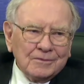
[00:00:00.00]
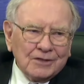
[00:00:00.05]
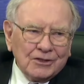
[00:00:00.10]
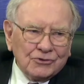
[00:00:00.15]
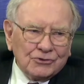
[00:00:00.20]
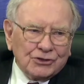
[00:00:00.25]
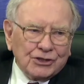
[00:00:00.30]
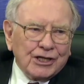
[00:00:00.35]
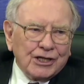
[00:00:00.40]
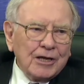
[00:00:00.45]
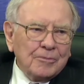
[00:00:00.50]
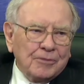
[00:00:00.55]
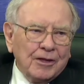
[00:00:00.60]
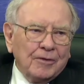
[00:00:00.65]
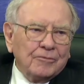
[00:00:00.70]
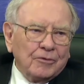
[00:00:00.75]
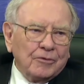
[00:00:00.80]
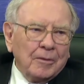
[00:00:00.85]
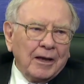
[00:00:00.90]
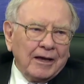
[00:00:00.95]
is to keep
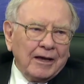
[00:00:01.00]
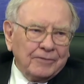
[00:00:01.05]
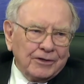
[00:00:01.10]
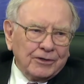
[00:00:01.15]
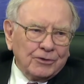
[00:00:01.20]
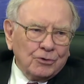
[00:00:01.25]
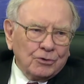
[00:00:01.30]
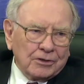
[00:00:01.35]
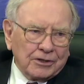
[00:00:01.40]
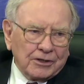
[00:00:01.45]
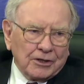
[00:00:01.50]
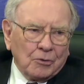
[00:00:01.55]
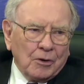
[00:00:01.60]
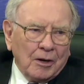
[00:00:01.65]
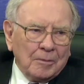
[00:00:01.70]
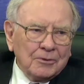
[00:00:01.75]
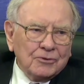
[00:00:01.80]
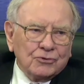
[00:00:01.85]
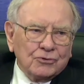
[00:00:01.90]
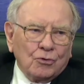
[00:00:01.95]
them from having nuclear
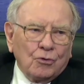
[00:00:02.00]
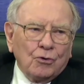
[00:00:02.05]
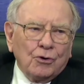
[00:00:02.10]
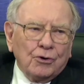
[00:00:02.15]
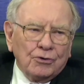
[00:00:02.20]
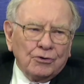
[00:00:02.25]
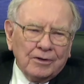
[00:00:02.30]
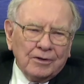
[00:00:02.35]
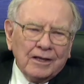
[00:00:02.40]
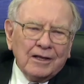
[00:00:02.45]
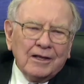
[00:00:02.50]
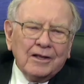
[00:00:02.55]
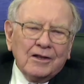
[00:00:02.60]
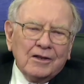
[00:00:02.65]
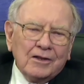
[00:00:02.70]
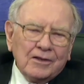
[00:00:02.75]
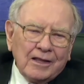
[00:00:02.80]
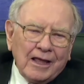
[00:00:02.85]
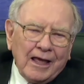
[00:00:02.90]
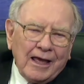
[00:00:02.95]
weapons or
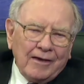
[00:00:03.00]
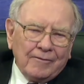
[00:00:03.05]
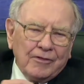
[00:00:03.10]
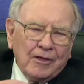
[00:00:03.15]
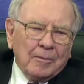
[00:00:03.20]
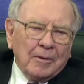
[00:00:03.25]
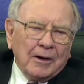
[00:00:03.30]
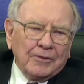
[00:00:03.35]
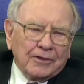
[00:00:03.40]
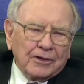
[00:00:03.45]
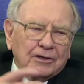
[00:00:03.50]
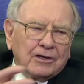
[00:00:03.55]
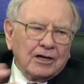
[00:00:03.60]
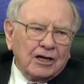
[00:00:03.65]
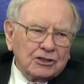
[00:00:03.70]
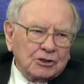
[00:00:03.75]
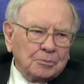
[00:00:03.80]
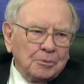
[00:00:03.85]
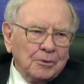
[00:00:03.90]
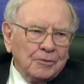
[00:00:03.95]
have them on the
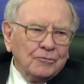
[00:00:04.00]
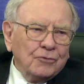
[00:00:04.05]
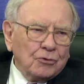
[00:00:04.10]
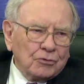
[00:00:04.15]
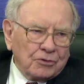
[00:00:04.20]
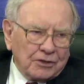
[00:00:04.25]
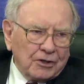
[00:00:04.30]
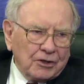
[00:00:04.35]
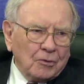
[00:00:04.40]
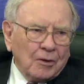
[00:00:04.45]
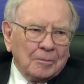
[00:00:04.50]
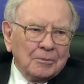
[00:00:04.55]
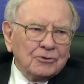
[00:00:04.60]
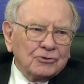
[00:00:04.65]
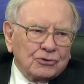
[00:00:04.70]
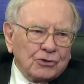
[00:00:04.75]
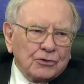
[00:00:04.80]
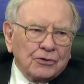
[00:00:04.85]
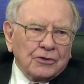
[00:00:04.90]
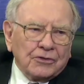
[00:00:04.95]
cusp of nuclear
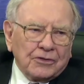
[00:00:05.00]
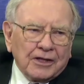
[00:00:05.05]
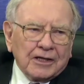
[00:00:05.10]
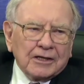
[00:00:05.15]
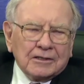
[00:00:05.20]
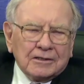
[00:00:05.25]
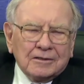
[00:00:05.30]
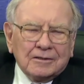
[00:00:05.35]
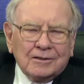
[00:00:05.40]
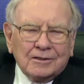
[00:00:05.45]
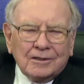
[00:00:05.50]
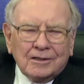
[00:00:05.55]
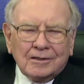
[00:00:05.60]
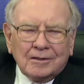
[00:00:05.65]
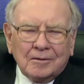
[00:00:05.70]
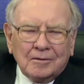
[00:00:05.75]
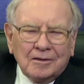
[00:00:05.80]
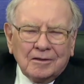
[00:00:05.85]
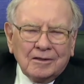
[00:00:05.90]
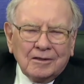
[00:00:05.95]
weapons so that
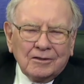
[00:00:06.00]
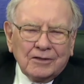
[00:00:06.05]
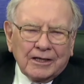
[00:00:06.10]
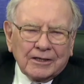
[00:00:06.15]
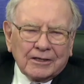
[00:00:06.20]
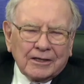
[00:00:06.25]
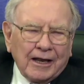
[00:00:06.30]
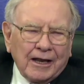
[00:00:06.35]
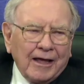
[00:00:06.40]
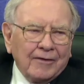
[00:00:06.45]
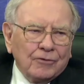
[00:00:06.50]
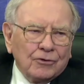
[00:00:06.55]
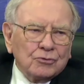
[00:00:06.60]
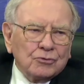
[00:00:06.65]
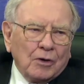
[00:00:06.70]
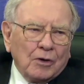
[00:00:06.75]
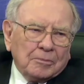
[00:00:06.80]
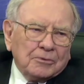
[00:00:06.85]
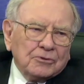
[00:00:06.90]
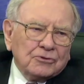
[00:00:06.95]
they could have those
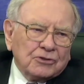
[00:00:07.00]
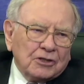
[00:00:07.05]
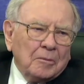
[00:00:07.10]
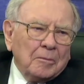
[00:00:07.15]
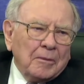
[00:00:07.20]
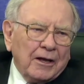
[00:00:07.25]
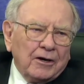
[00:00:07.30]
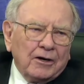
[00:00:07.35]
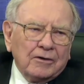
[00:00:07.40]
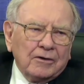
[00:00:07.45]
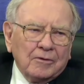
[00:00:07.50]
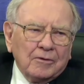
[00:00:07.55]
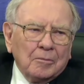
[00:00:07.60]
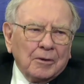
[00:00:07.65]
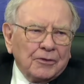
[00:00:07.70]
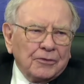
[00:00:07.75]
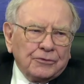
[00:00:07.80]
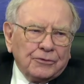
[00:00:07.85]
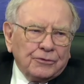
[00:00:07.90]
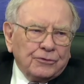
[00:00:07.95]
weapons in a matter of a
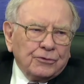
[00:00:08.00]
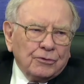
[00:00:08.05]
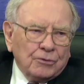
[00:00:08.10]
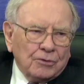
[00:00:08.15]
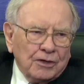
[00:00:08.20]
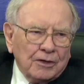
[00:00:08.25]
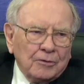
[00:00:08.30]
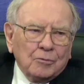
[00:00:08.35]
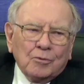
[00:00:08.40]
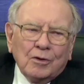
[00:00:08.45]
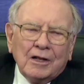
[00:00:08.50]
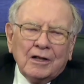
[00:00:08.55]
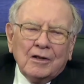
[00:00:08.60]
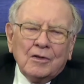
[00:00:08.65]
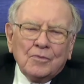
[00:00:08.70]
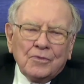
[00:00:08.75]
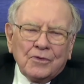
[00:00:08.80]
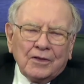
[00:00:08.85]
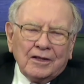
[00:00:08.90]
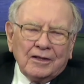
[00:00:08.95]
month or two. And
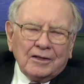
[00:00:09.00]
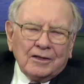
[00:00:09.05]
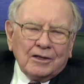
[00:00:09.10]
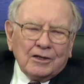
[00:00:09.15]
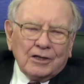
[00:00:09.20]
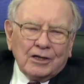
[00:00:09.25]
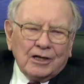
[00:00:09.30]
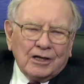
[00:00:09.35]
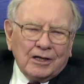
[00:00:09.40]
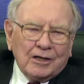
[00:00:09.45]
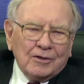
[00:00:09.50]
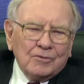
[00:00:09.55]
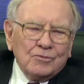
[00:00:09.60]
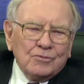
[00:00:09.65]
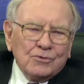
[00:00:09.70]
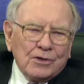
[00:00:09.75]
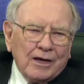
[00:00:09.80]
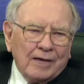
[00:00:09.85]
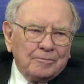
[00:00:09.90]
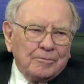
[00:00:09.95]

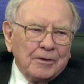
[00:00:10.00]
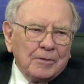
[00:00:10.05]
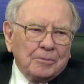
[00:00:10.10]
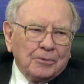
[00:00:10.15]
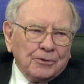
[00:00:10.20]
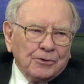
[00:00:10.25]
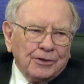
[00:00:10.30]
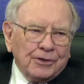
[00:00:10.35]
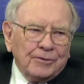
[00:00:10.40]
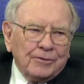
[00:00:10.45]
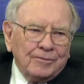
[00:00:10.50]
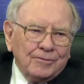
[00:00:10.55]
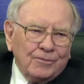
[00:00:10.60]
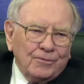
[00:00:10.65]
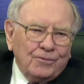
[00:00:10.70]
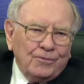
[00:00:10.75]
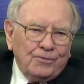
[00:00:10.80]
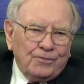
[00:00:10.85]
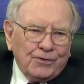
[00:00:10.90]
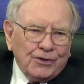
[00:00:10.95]
you have people that
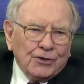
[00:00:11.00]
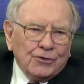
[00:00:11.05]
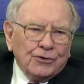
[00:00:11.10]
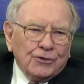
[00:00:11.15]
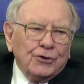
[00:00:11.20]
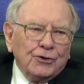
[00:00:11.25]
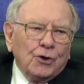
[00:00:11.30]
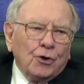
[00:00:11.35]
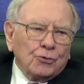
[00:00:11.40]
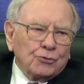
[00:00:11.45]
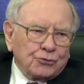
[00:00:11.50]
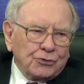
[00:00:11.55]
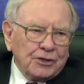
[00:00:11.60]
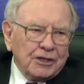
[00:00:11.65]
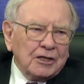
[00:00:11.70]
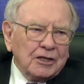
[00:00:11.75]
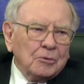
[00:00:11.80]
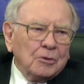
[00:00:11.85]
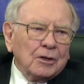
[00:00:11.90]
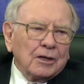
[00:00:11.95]
feel that no
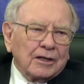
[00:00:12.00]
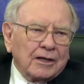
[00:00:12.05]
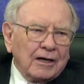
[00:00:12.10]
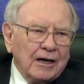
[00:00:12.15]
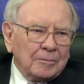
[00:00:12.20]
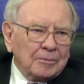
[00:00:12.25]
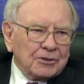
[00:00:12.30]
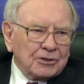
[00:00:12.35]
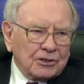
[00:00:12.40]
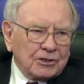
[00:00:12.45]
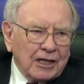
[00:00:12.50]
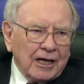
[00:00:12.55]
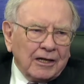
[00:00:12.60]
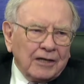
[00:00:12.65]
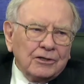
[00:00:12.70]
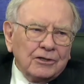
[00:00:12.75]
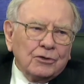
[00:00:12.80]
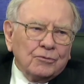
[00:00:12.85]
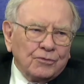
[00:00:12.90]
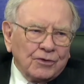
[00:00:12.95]
treaty will accomplish
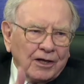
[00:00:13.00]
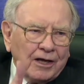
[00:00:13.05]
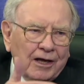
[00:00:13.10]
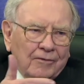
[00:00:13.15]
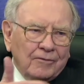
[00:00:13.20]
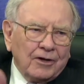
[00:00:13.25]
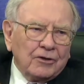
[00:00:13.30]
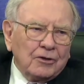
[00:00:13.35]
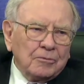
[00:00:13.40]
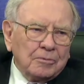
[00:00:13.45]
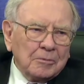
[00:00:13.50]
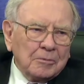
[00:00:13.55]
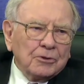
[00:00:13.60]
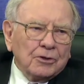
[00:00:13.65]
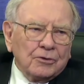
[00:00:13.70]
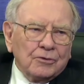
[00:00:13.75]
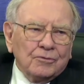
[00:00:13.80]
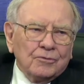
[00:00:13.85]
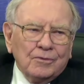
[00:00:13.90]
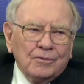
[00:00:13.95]
that, and you have other
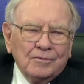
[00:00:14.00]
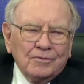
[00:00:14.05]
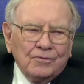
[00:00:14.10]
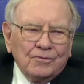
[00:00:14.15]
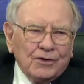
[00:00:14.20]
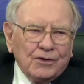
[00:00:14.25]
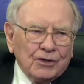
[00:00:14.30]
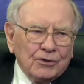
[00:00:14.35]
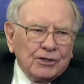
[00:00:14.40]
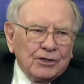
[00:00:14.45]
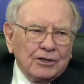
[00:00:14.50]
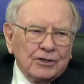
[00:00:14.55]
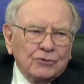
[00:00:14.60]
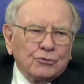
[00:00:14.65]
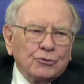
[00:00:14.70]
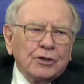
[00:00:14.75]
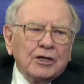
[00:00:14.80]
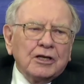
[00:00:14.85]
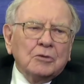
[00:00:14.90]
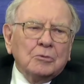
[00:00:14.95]
people that feel that a
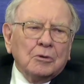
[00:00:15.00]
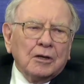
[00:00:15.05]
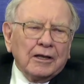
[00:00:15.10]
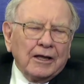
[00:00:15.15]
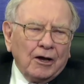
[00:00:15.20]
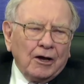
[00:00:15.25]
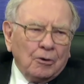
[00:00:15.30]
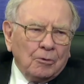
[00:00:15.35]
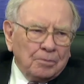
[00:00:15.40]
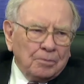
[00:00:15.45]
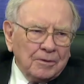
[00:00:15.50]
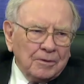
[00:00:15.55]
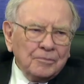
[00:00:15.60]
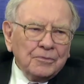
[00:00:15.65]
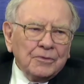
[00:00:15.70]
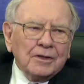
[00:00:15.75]
treaty will help